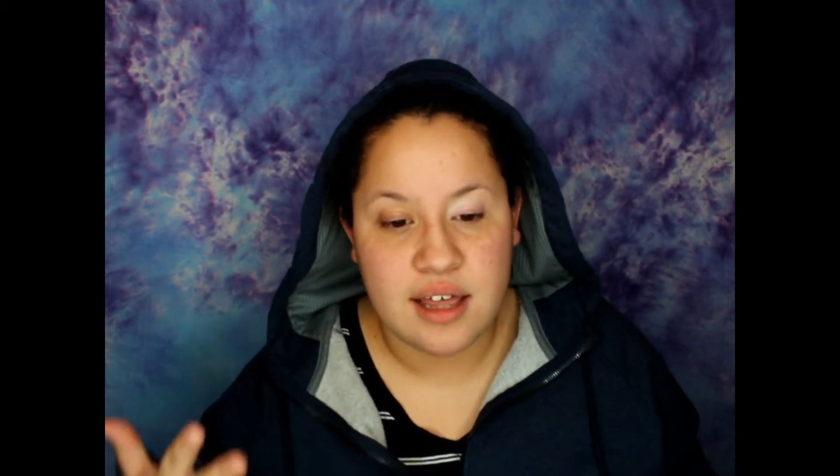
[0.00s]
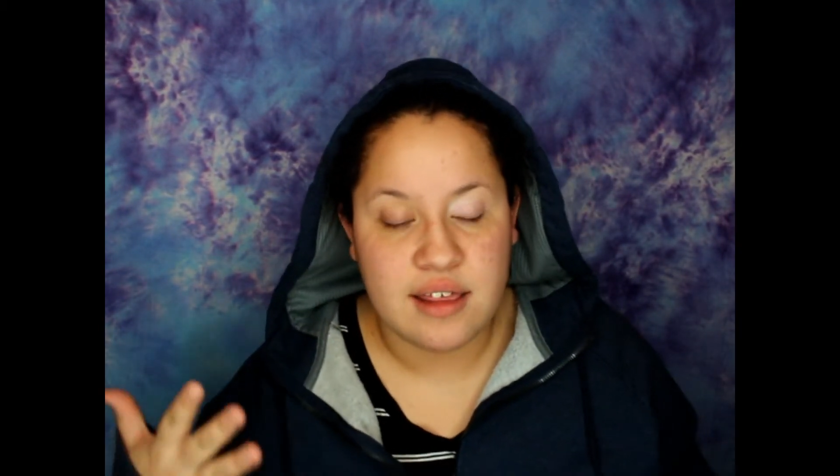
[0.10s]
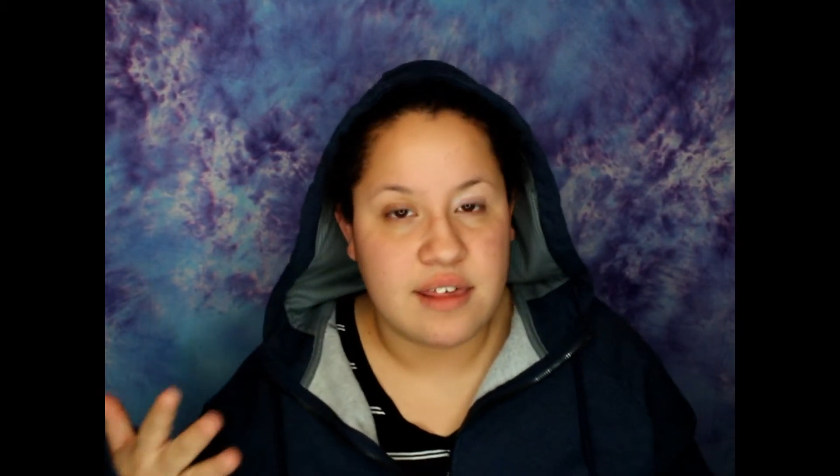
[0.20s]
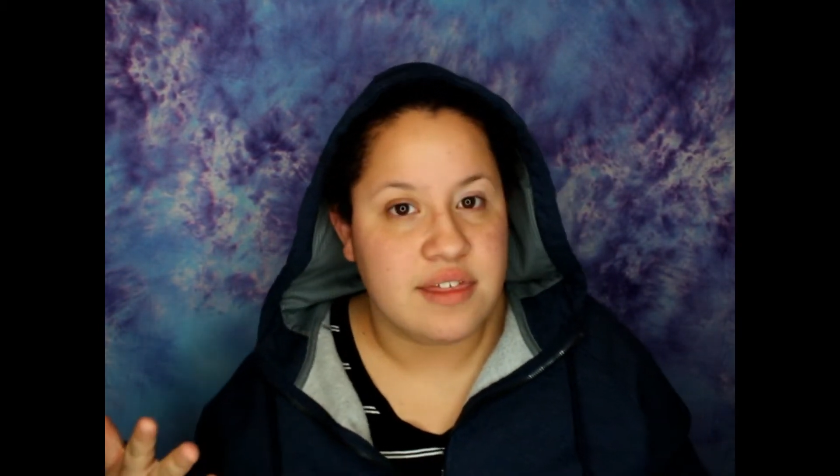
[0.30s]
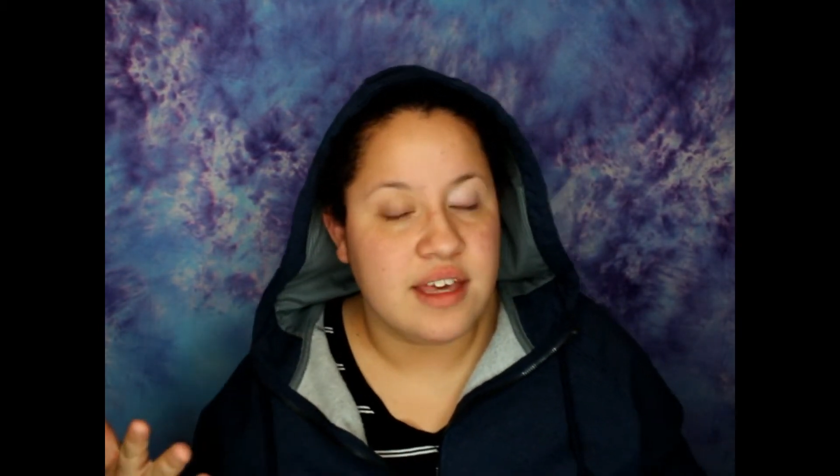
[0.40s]

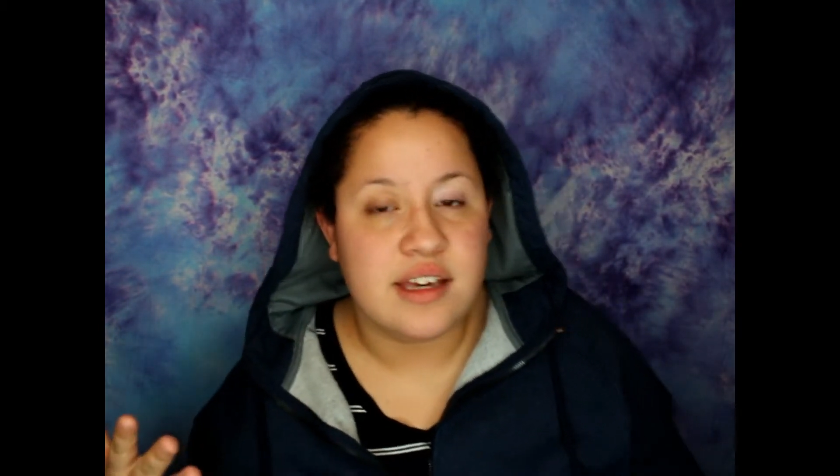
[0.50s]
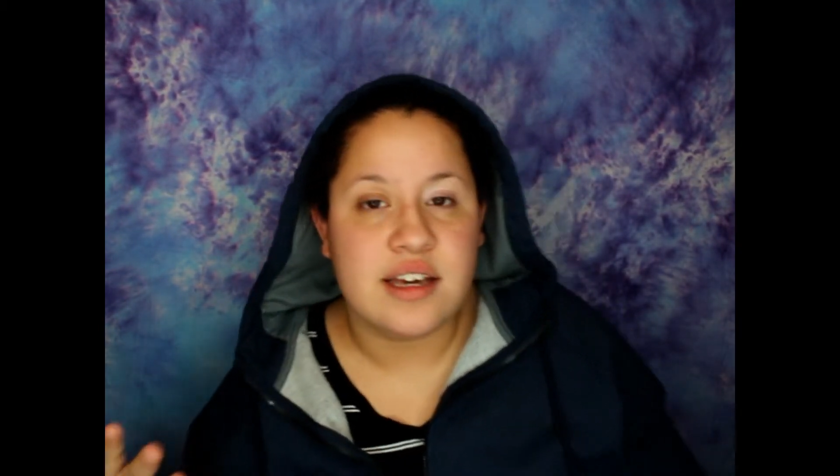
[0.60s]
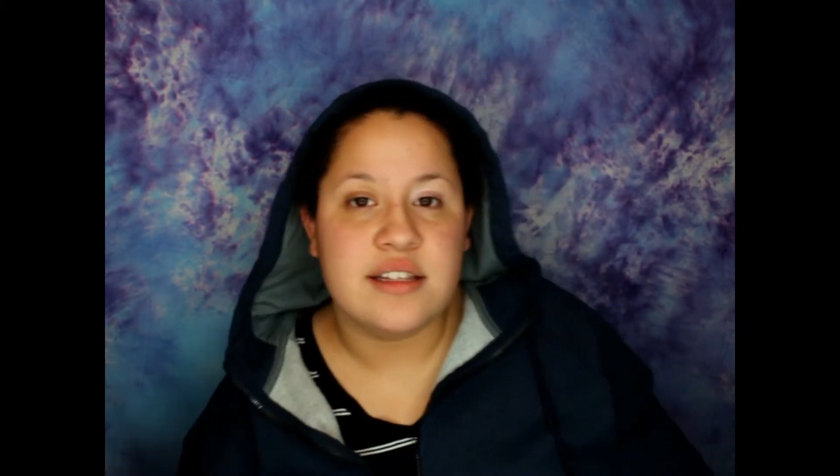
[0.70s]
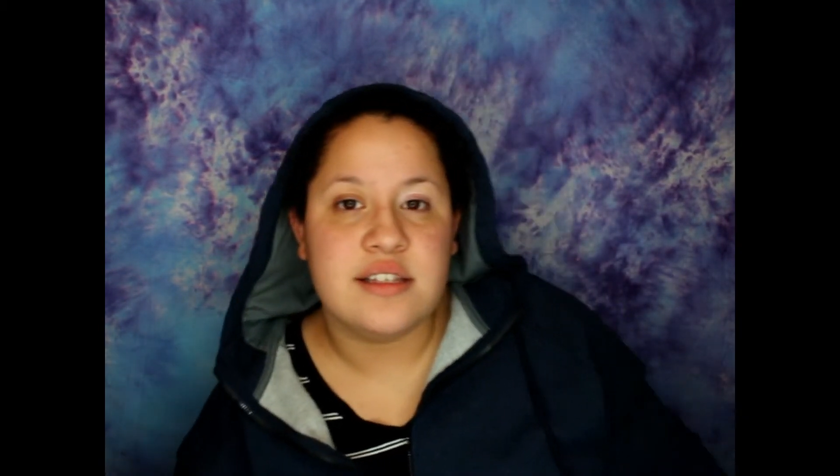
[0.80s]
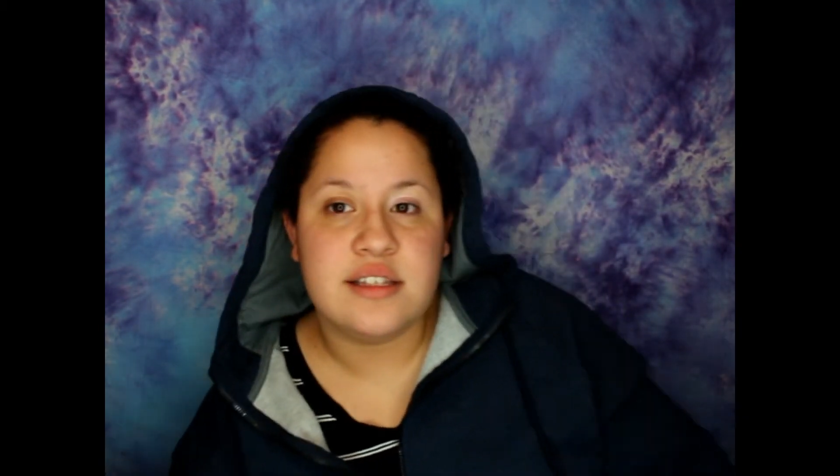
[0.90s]
they think
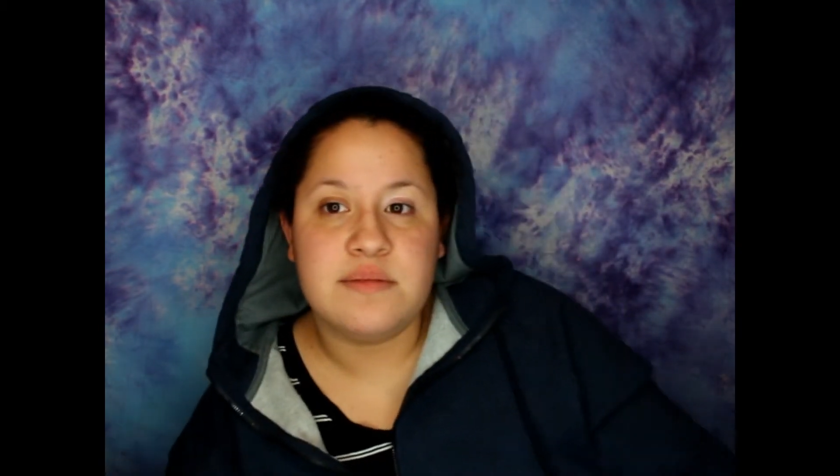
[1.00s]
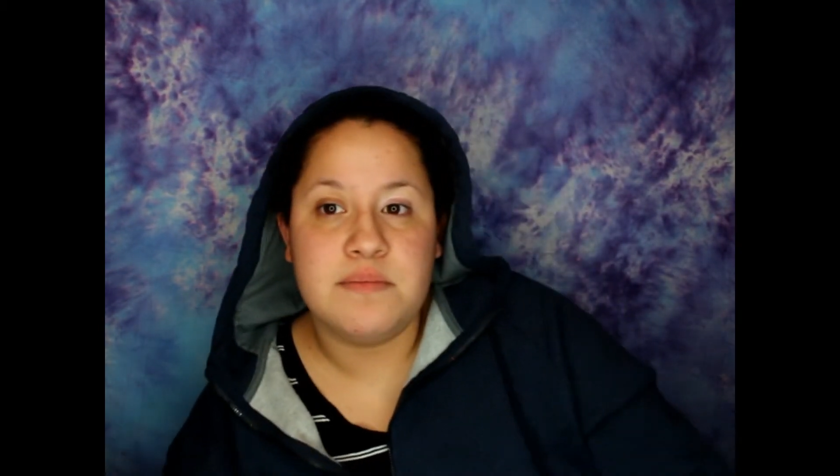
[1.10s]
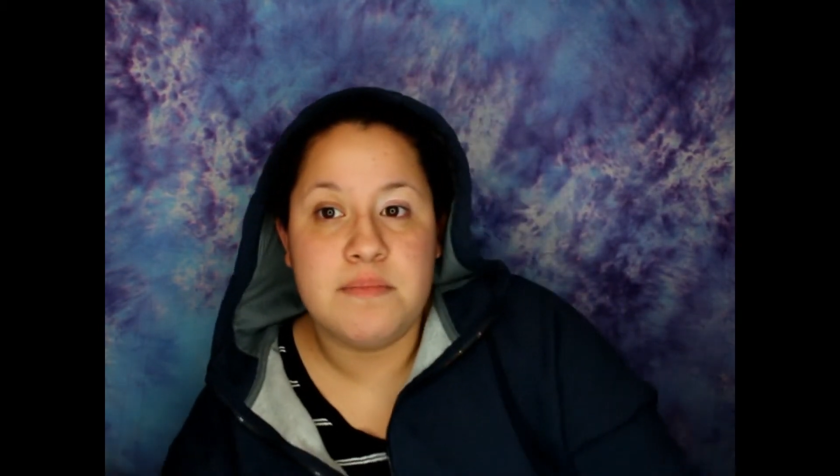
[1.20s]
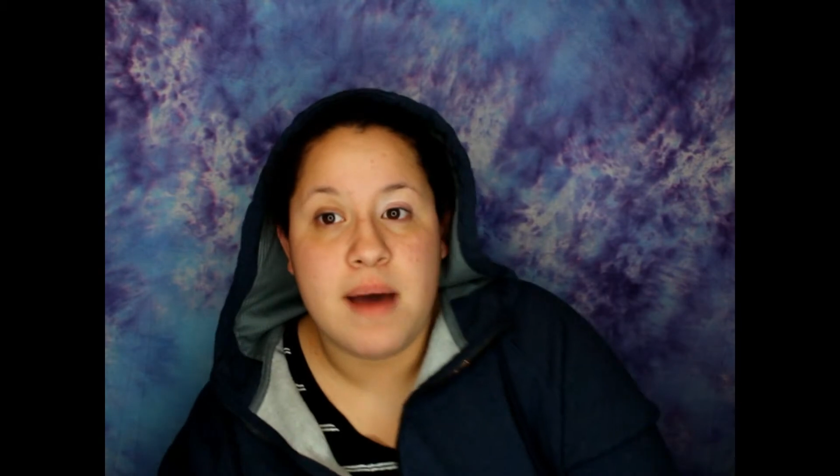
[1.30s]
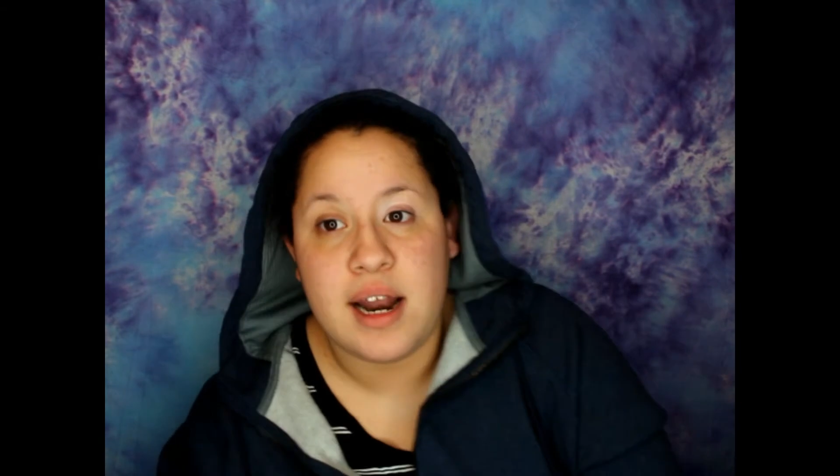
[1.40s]
it's
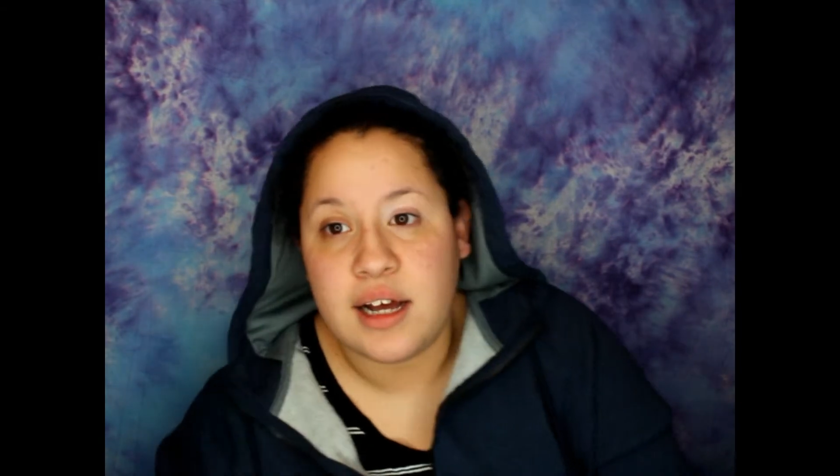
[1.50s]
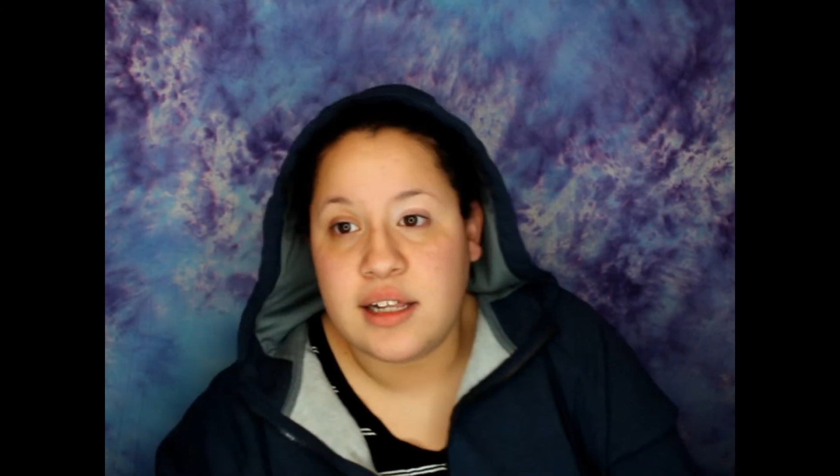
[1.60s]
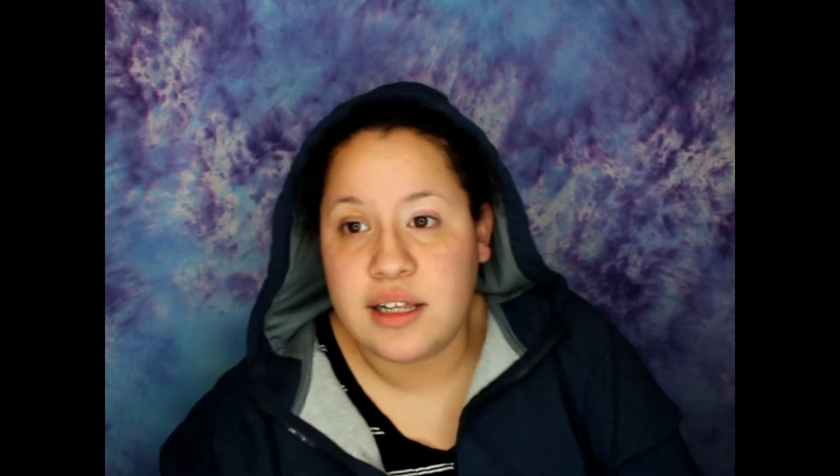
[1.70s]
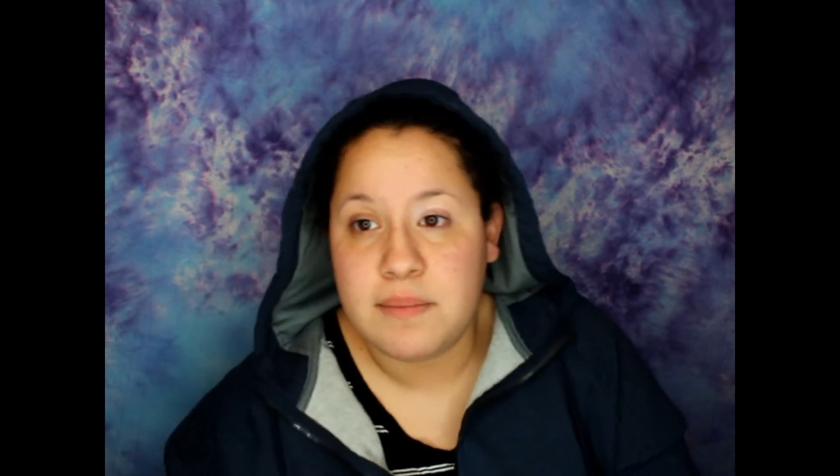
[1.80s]
medically